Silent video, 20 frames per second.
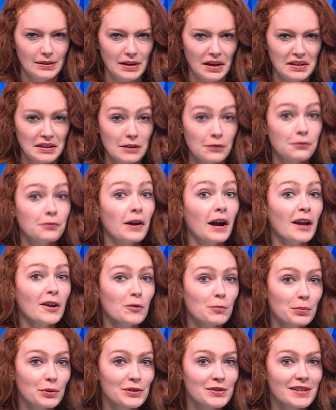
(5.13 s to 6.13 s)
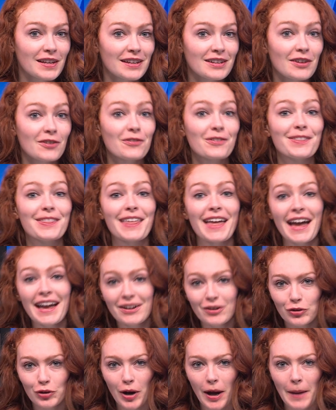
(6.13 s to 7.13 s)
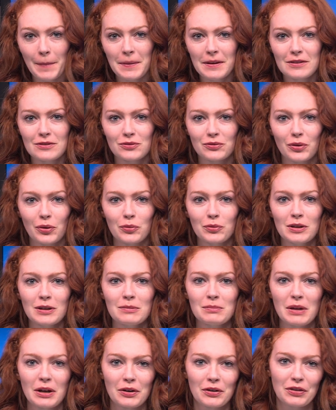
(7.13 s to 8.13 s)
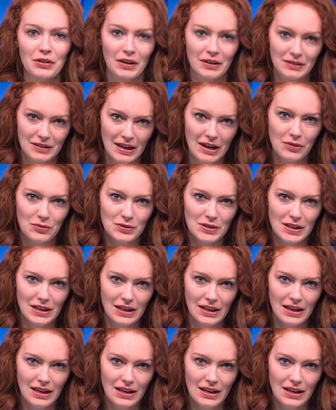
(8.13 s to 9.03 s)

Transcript: 95 percent of that crop is grown in Marathon County.